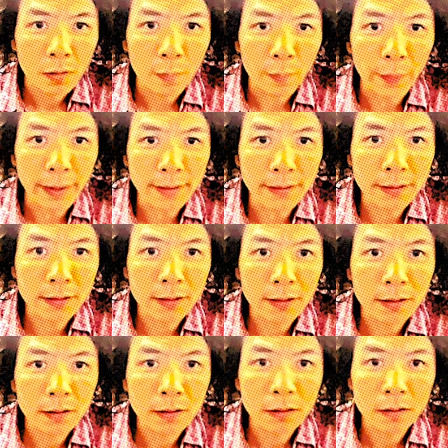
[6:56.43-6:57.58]
based
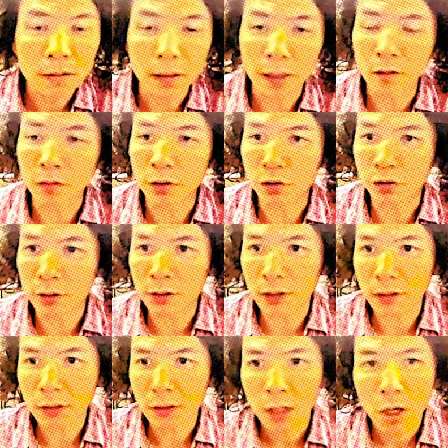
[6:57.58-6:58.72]

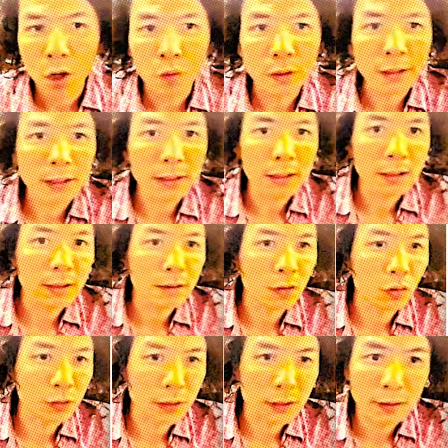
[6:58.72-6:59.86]
structure, which is
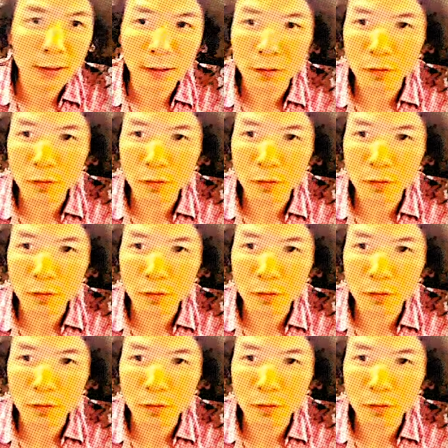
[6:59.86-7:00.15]
consistent